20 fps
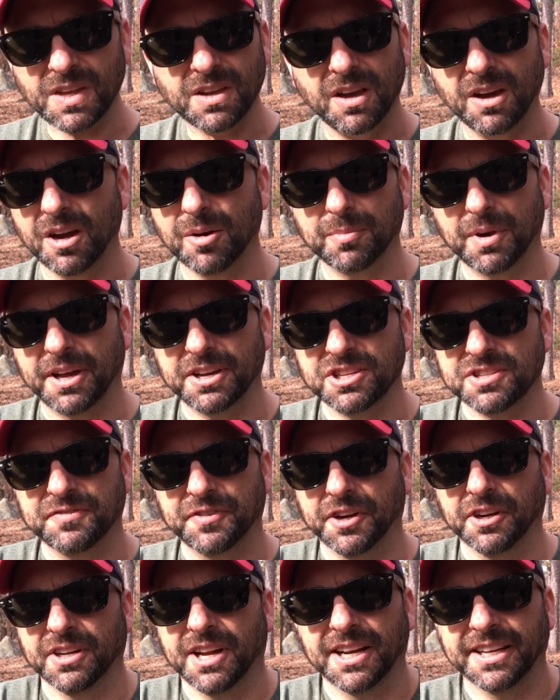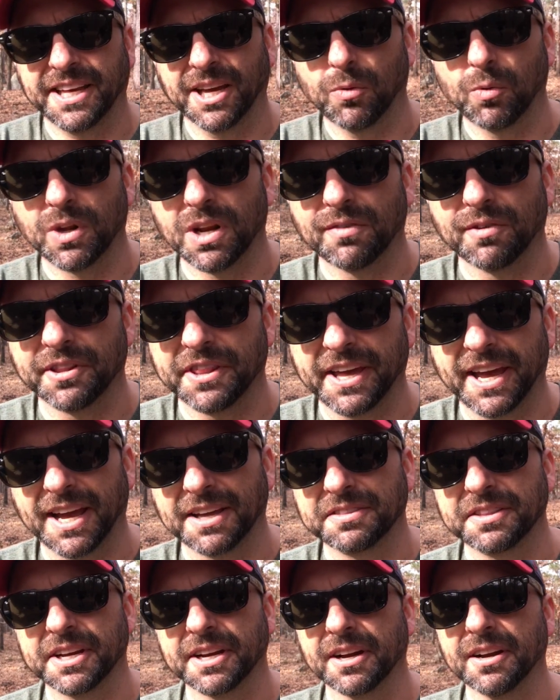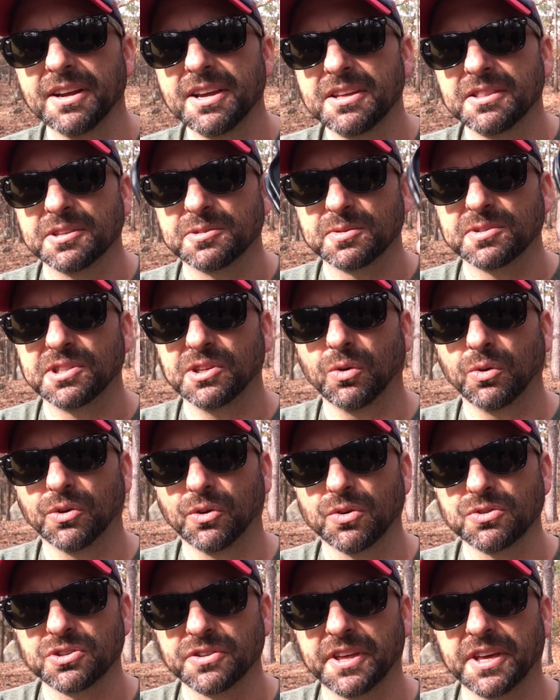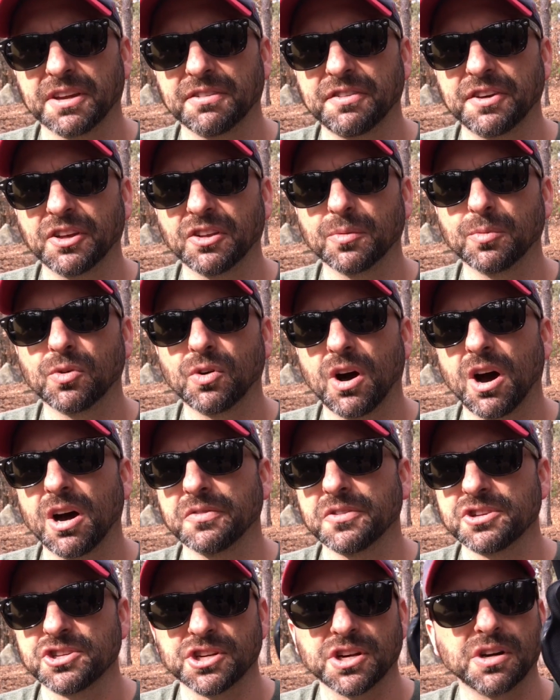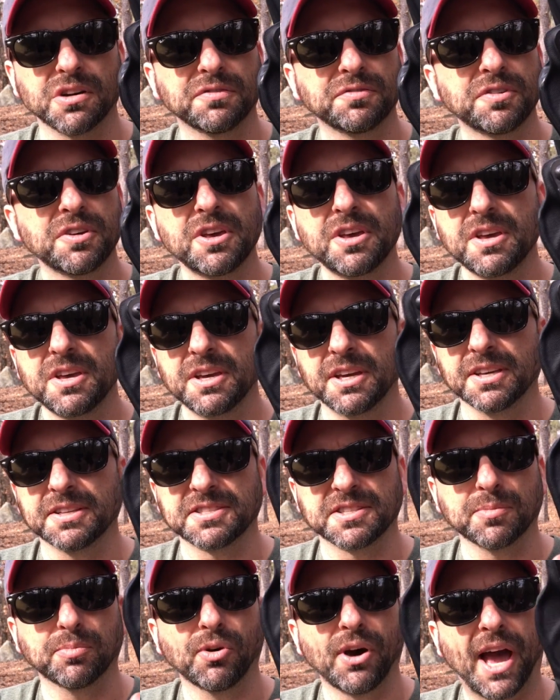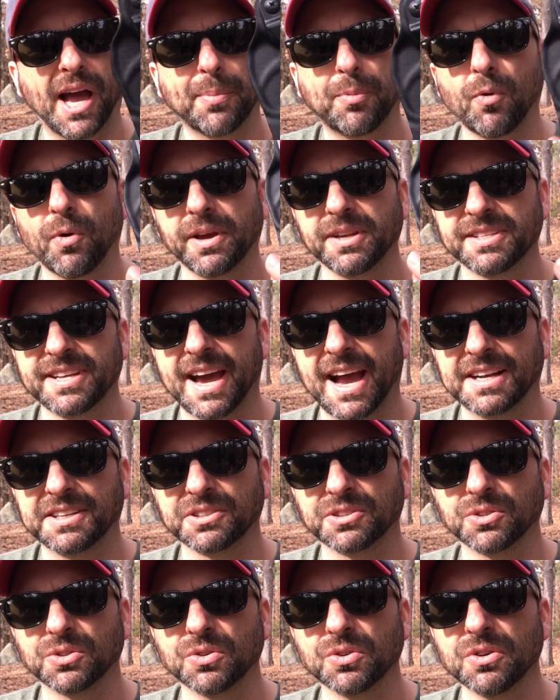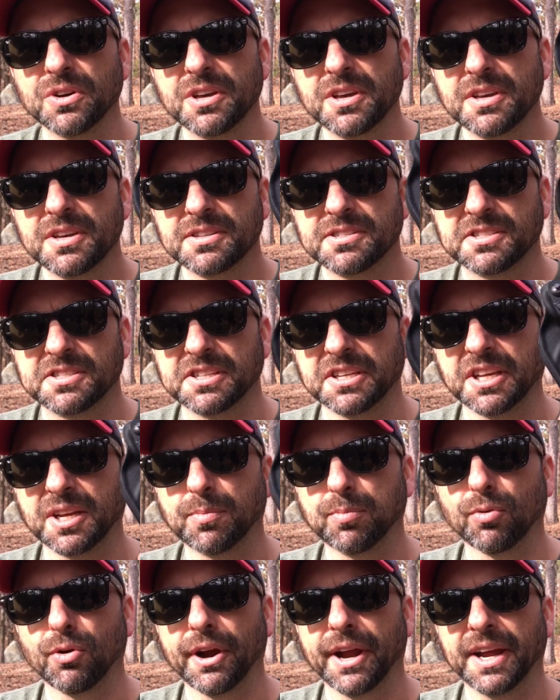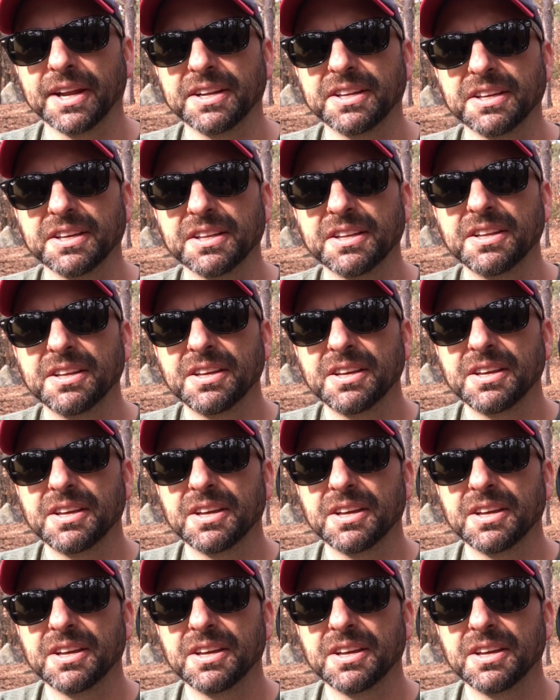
I just figured I'd get whatever they had there. This was the only holster they had available on the shelf. It's the Black Point Tactical Sig branded